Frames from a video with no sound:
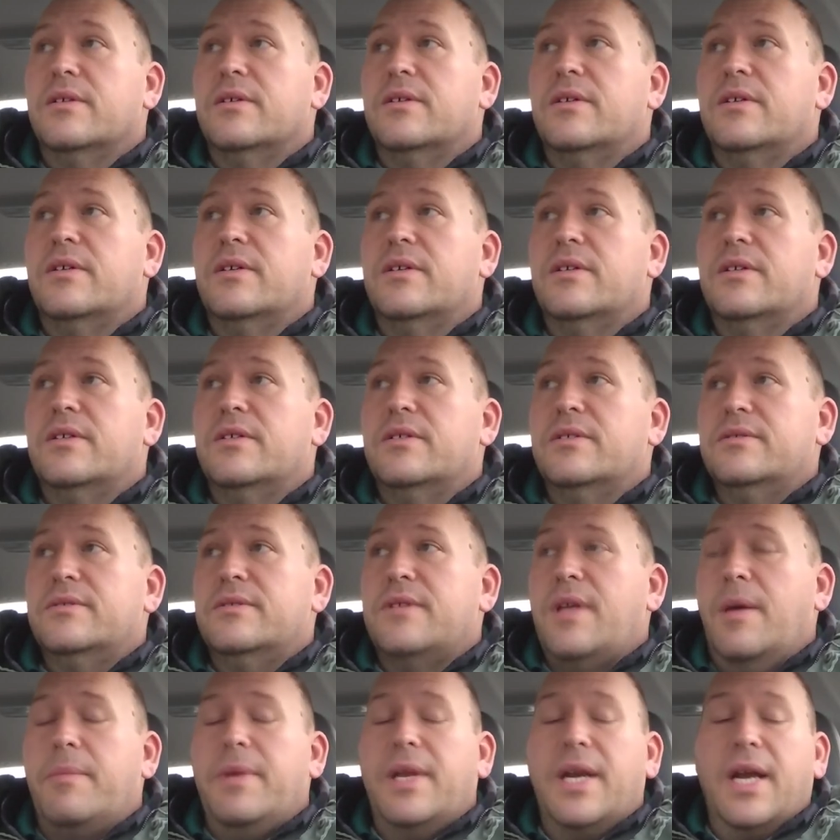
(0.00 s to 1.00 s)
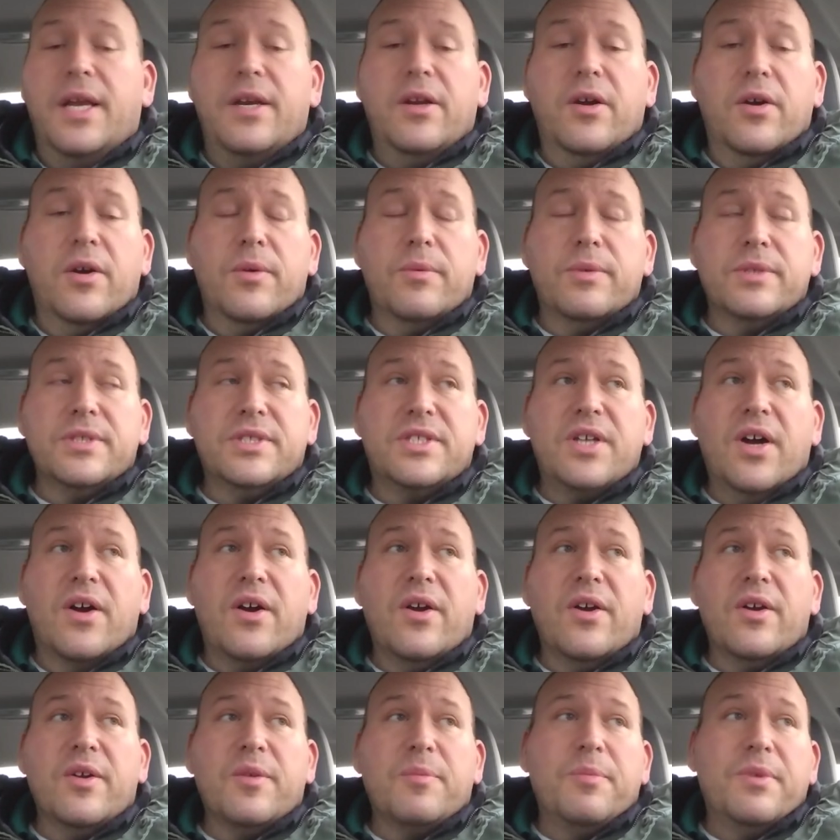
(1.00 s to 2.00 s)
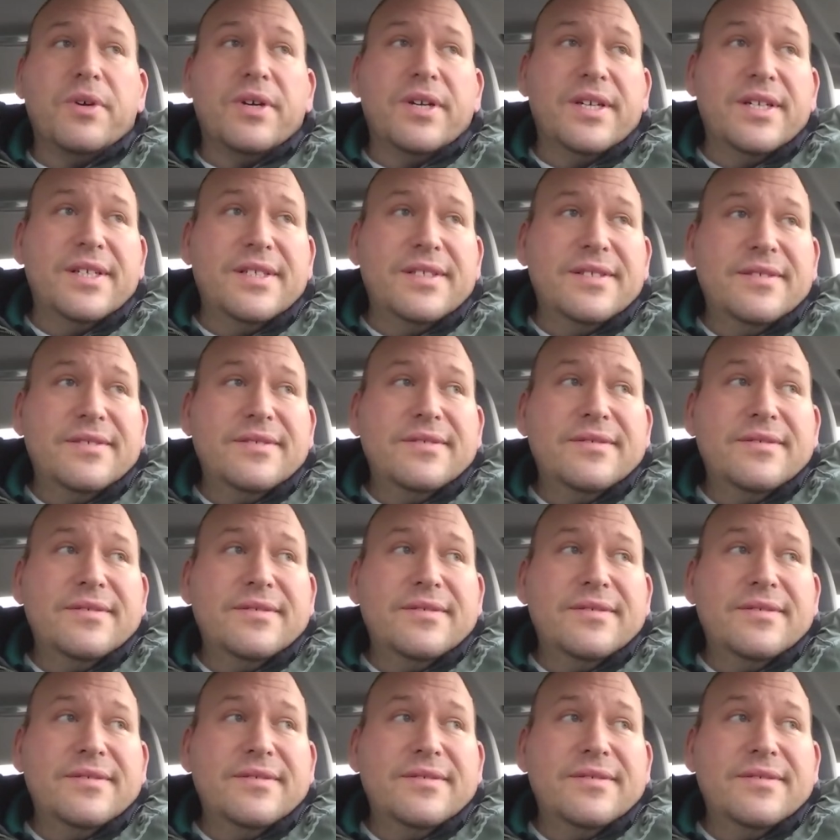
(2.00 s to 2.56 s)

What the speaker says: or, I mean, I know it was dark, but, I